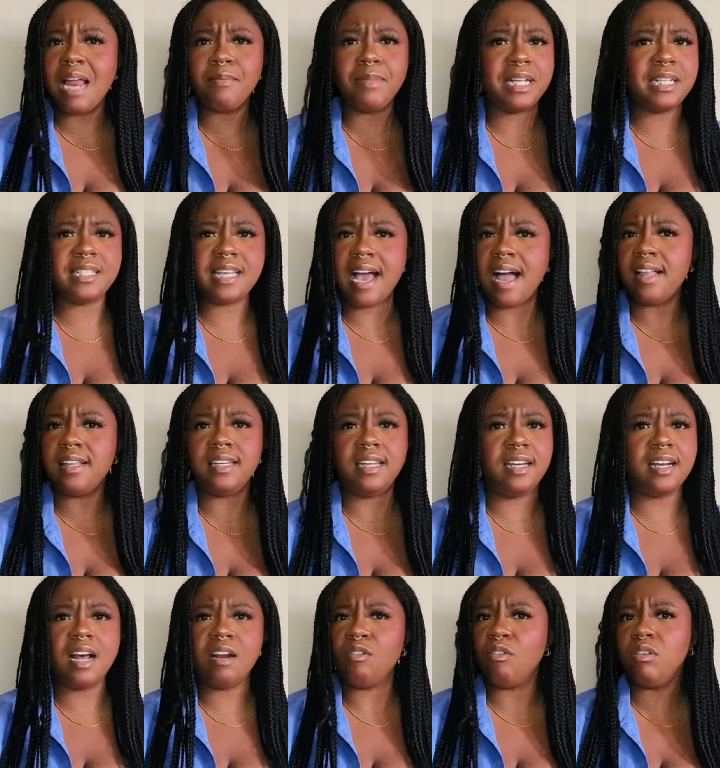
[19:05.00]
mentality, and
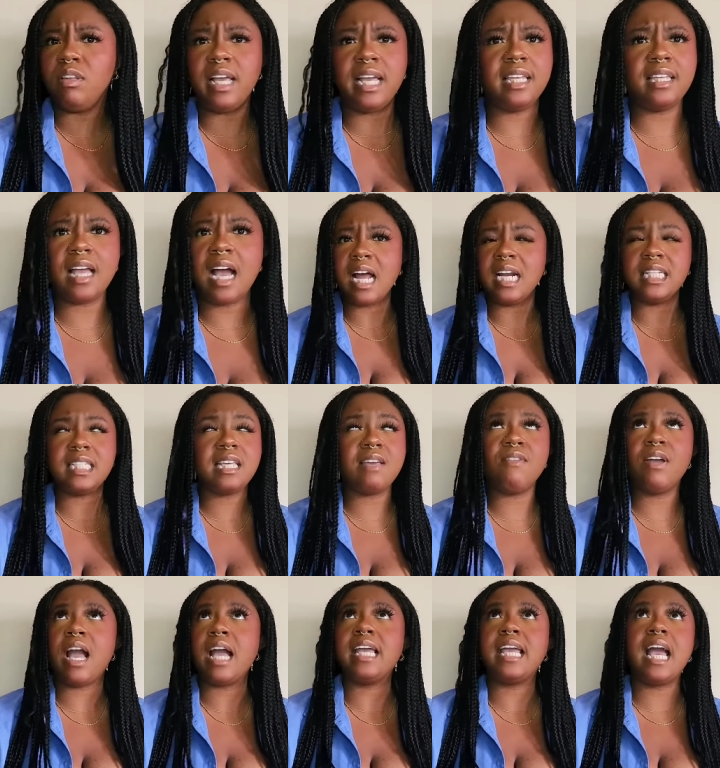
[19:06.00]
I don't like that. It's
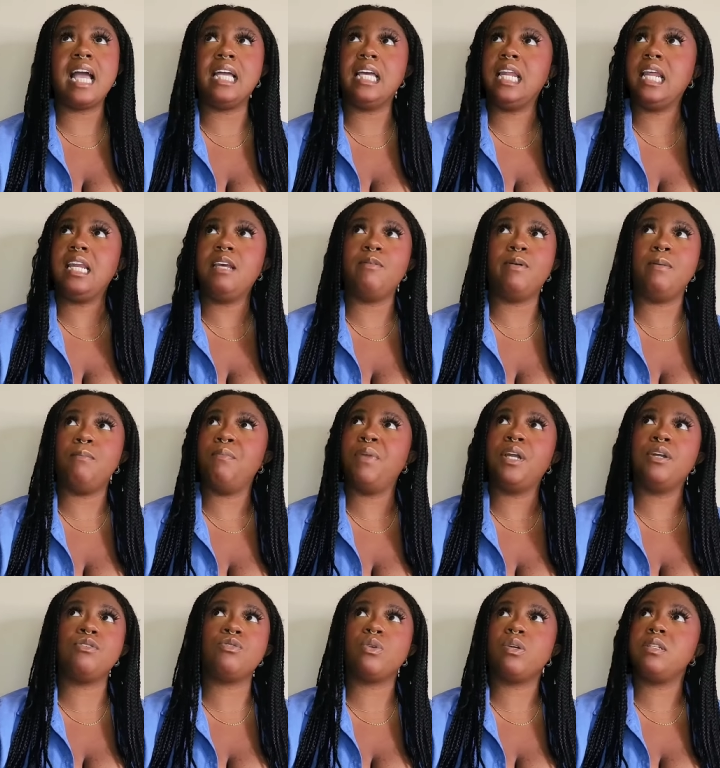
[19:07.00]
giving I can't get anyone
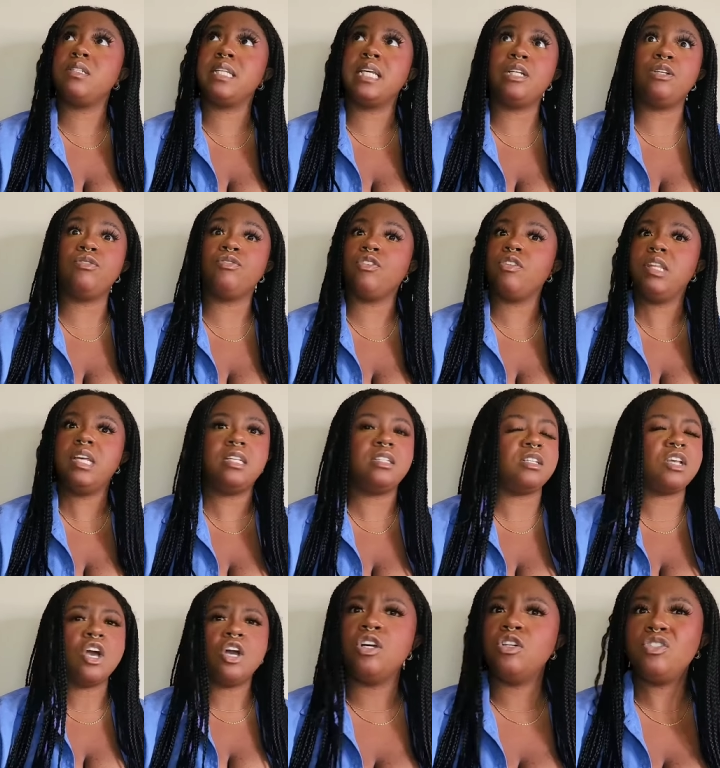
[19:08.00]
better, so I'll settle for this.
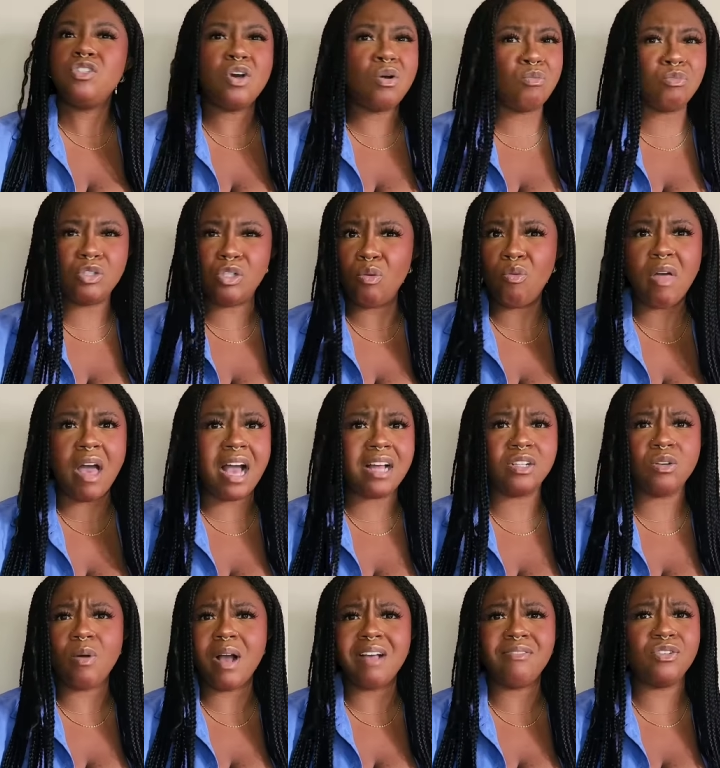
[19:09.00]
Don't do that.
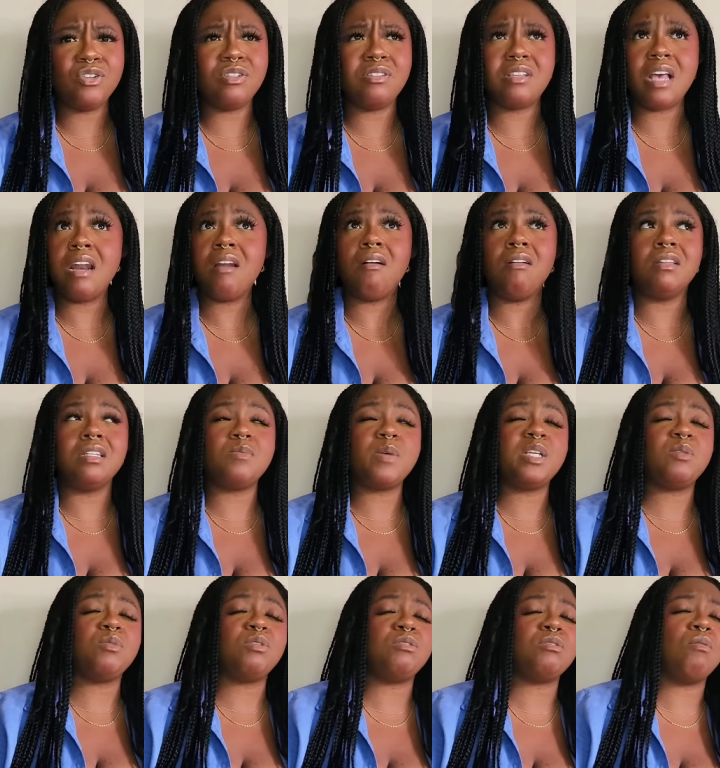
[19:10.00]
Don't ever settle. This makes
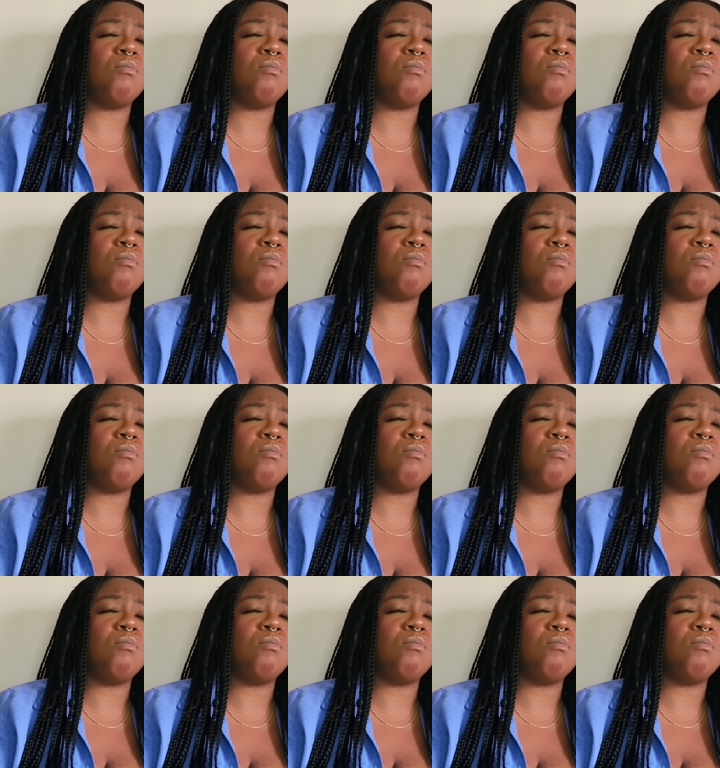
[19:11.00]
me so